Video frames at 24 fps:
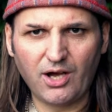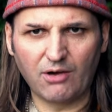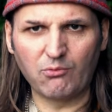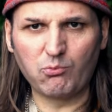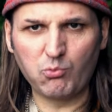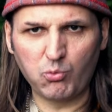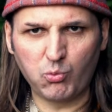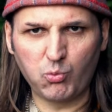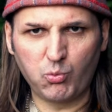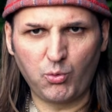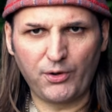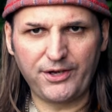
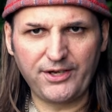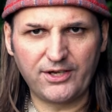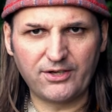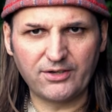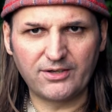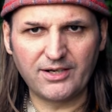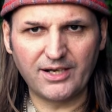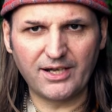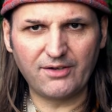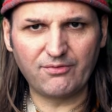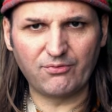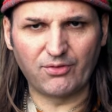and we
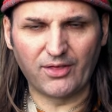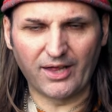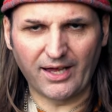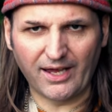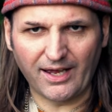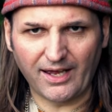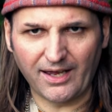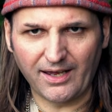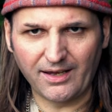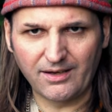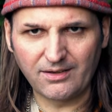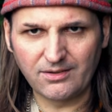could live
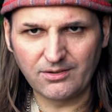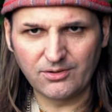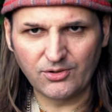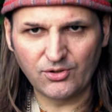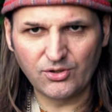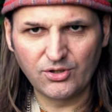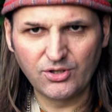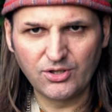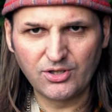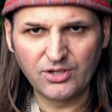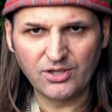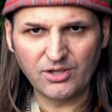there.
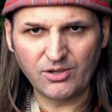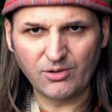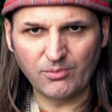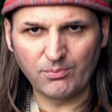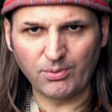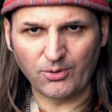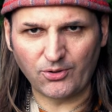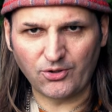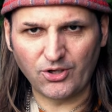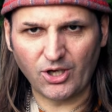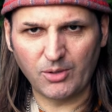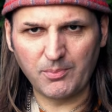
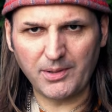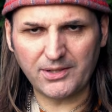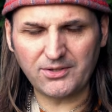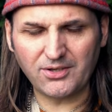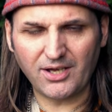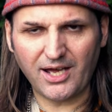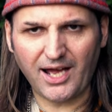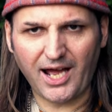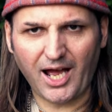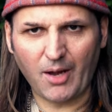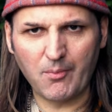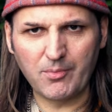But no
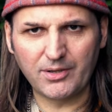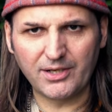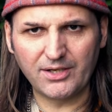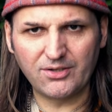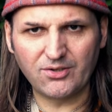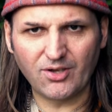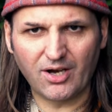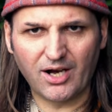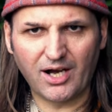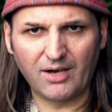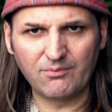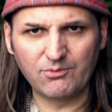matter how many
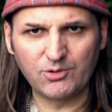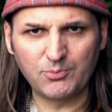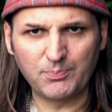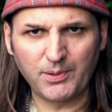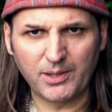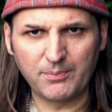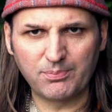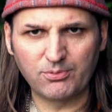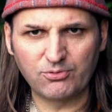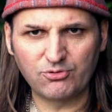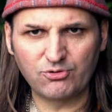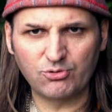times
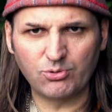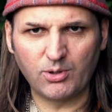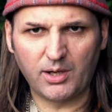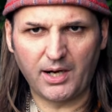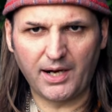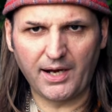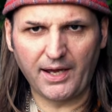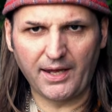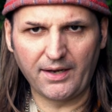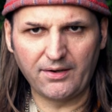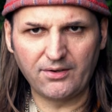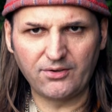people
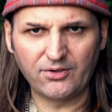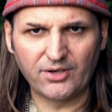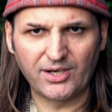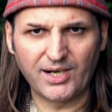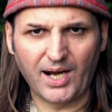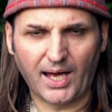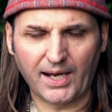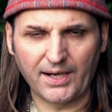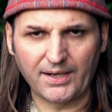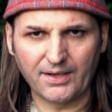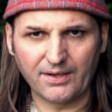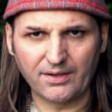tried to
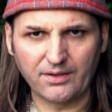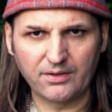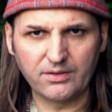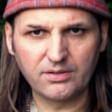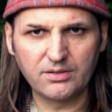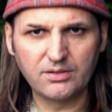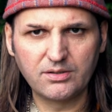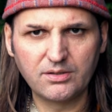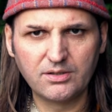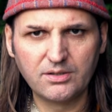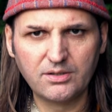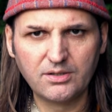land,
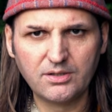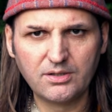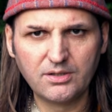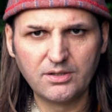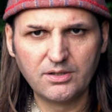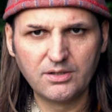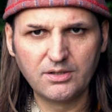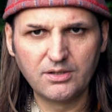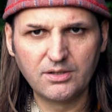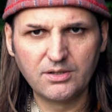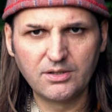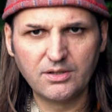
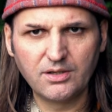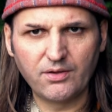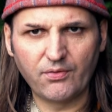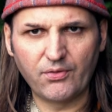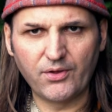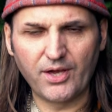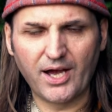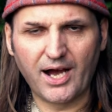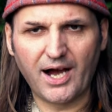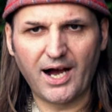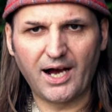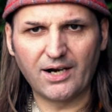
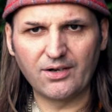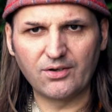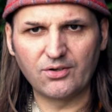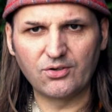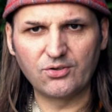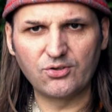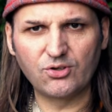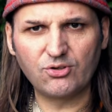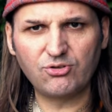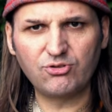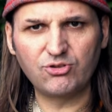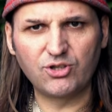the
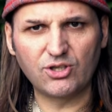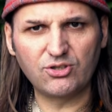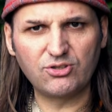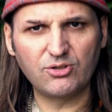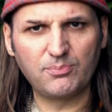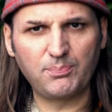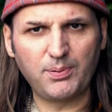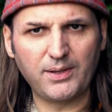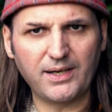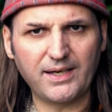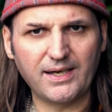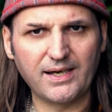island just
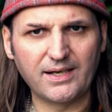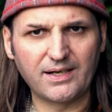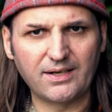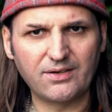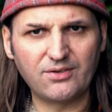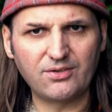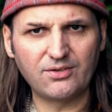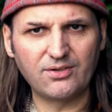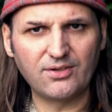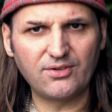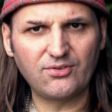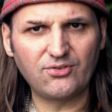disappeared
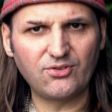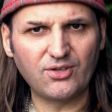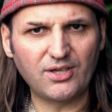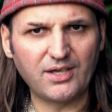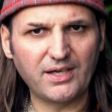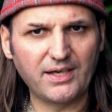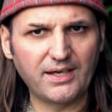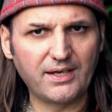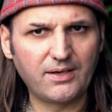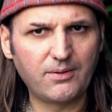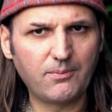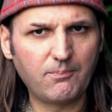into the
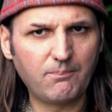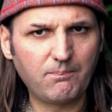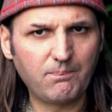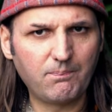sea.